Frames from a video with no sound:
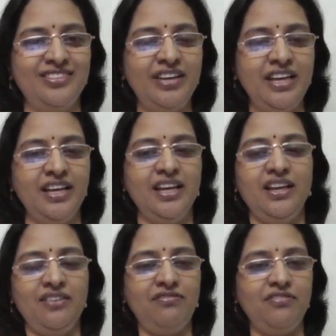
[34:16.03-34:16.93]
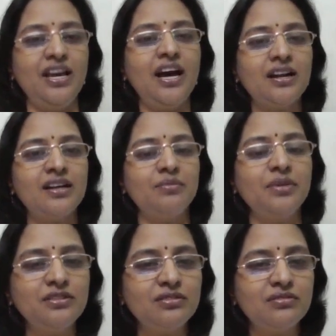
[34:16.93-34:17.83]
Okay, if we are
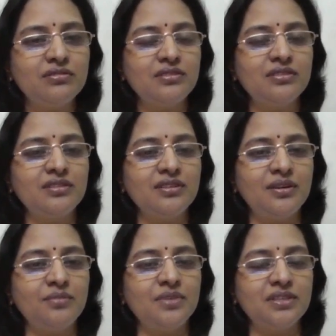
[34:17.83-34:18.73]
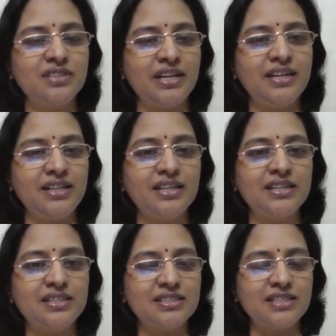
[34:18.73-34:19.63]
coming through a state that
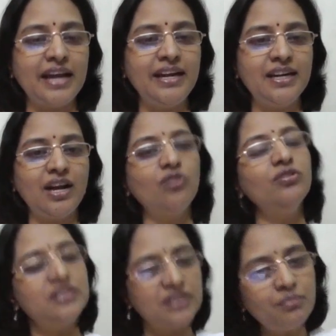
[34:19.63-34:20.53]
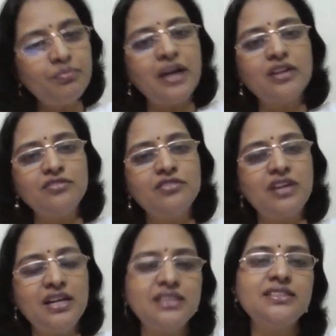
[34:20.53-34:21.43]
it is night now, in some part of the
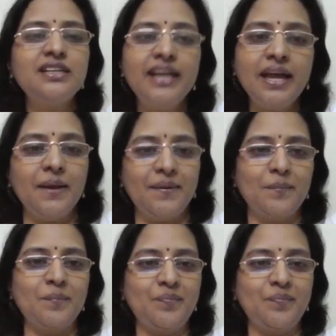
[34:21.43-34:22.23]
world it is a day.